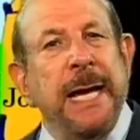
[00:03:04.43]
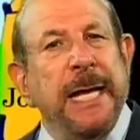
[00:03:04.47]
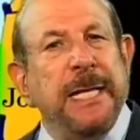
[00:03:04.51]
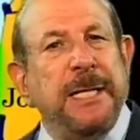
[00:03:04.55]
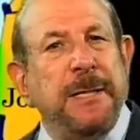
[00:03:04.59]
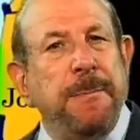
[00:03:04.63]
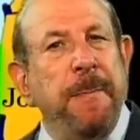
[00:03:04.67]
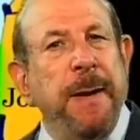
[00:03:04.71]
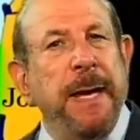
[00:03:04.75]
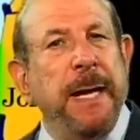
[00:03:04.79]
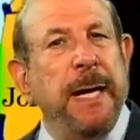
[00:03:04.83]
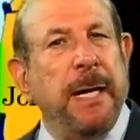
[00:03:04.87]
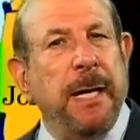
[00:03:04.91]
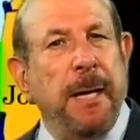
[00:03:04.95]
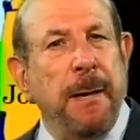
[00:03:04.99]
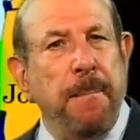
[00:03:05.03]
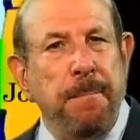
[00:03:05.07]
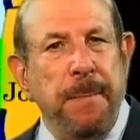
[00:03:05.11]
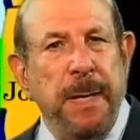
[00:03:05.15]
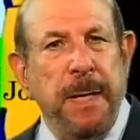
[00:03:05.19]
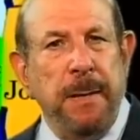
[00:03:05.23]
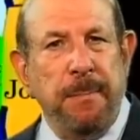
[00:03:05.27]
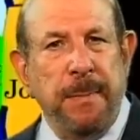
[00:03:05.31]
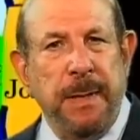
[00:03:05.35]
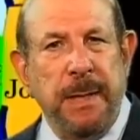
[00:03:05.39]
it's made a
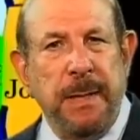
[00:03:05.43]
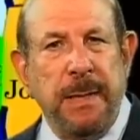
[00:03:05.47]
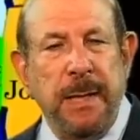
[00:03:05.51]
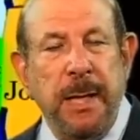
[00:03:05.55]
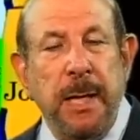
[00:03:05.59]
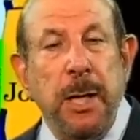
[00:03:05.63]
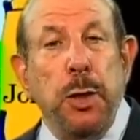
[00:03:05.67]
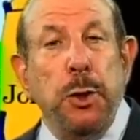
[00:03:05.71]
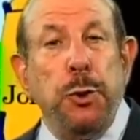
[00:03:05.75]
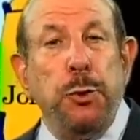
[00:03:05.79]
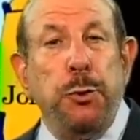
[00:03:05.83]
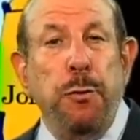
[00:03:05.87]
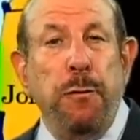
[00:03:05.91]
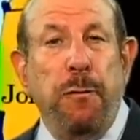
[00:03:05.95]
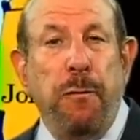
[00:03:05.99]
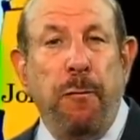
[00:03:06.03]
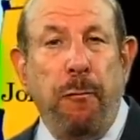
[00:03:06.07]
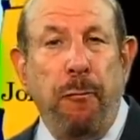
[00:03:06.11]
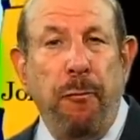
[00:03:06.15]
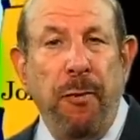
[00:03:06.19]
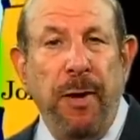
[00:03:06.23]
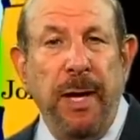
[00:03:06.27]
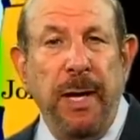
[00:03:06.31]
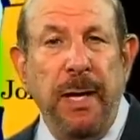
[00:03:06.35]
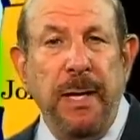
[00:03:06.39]
commitment to
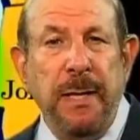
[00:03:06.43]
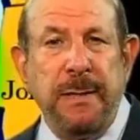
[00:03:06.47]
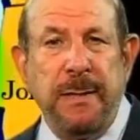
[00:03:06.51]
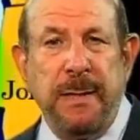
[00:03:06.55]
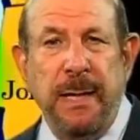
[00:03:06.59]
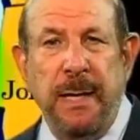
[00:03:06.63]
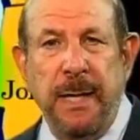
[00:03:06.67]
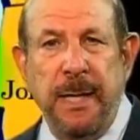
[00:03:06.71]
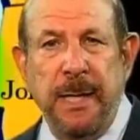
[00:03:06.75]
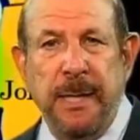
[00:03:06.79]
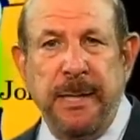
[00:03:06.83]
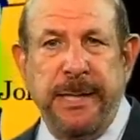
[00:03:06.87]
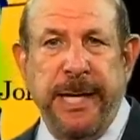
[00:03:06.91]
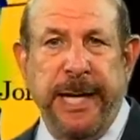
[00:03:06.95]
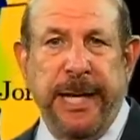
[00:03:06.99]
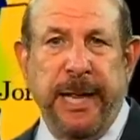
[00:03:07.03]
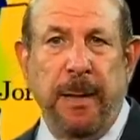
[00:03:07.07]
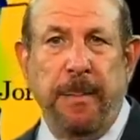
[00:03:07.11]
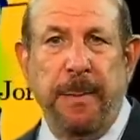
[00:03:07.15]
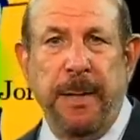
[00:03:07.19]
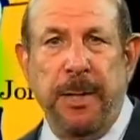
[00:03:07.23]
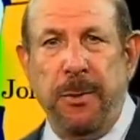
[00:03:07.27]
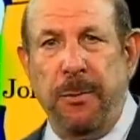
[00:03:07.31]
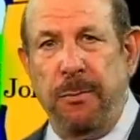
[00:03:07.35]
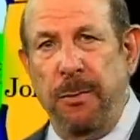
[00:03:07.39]
freeze
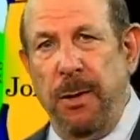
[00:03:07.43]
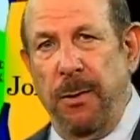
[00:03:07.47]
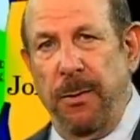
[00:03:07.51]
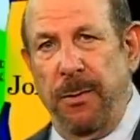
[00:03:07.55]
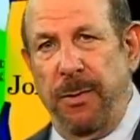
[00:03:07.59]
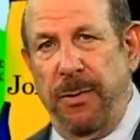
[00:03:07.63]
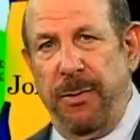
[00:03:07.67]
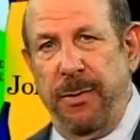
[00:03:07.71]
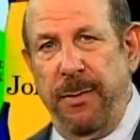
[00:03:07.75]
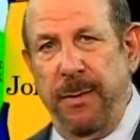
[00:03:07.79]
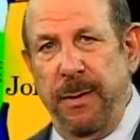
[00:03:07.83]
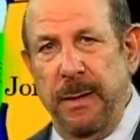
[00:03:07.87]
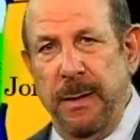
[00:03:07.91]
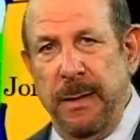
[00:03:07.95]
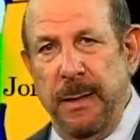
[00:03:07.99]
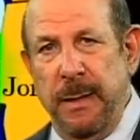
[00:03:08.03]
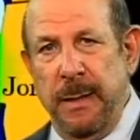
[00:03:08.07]
settlement growth